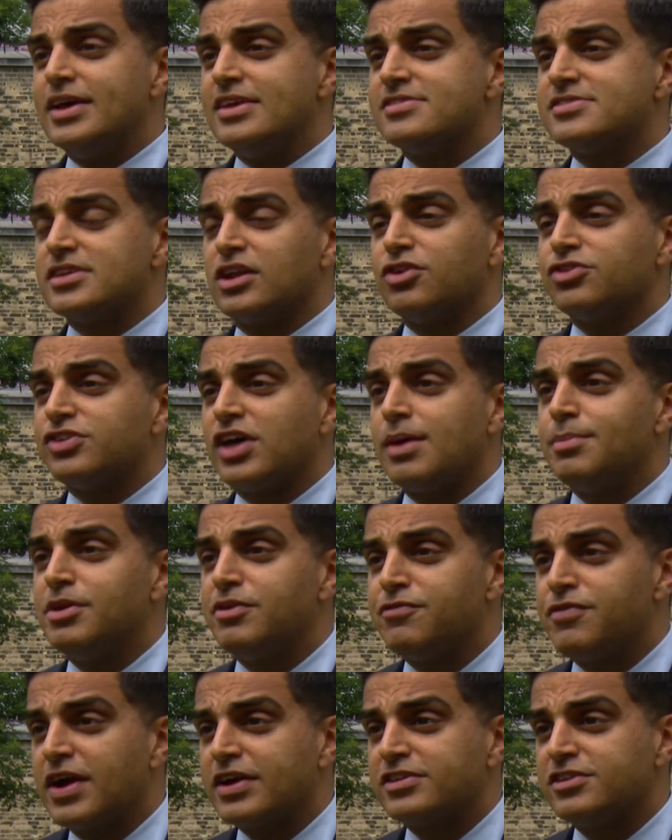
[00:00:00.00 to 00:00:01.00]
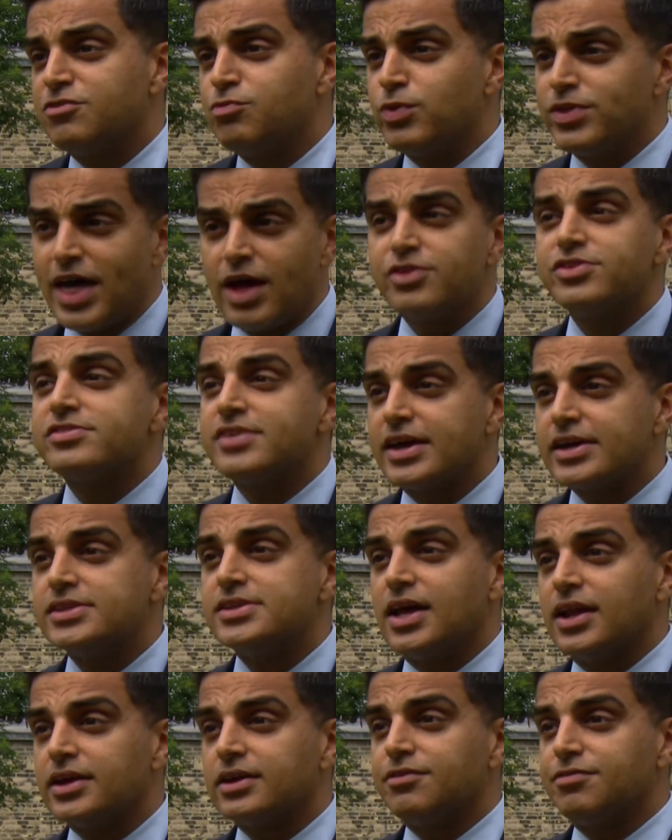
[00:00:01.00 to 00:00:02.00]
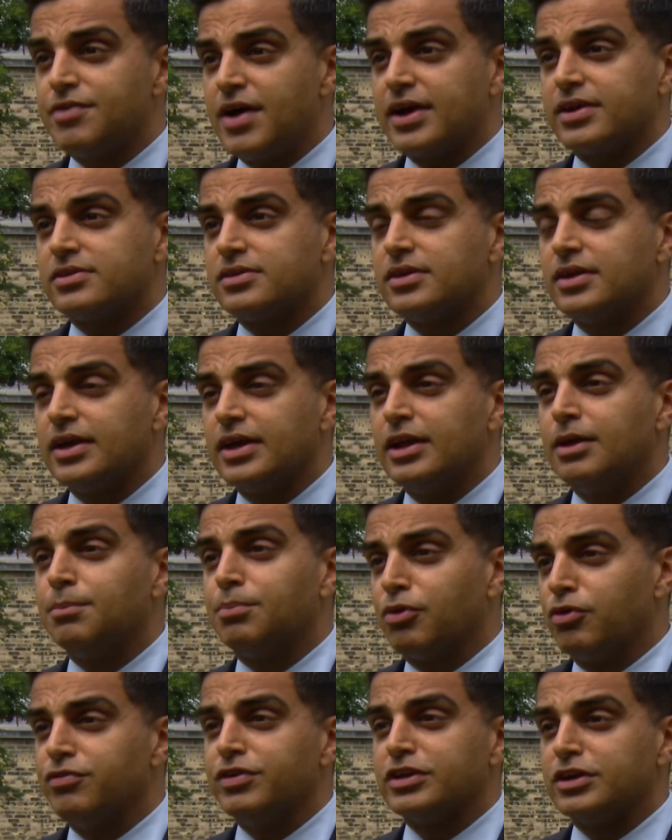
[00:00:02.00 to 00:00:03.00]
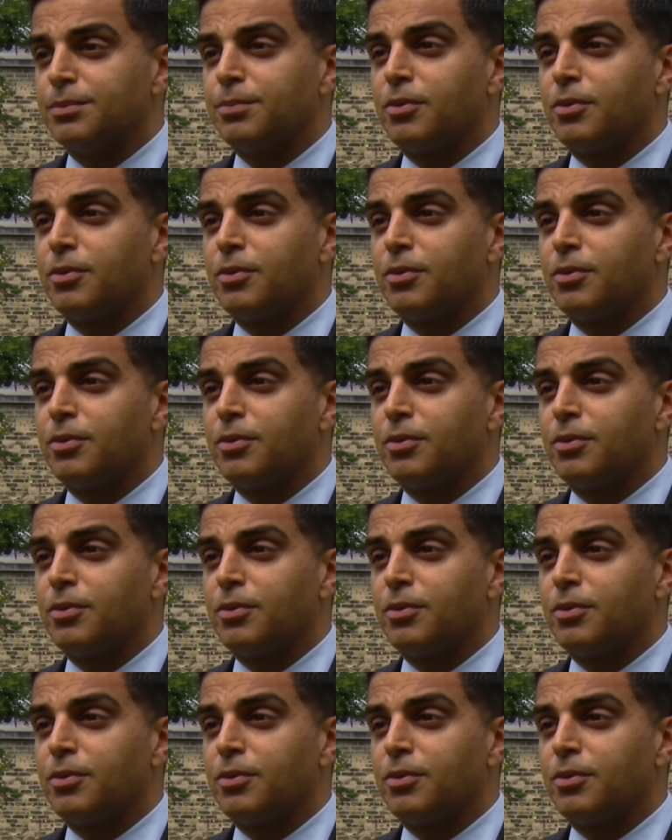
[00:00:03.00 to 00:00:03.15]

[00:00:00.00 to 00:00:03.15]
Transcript: is psilocybin effective without the psychedelic effect in improving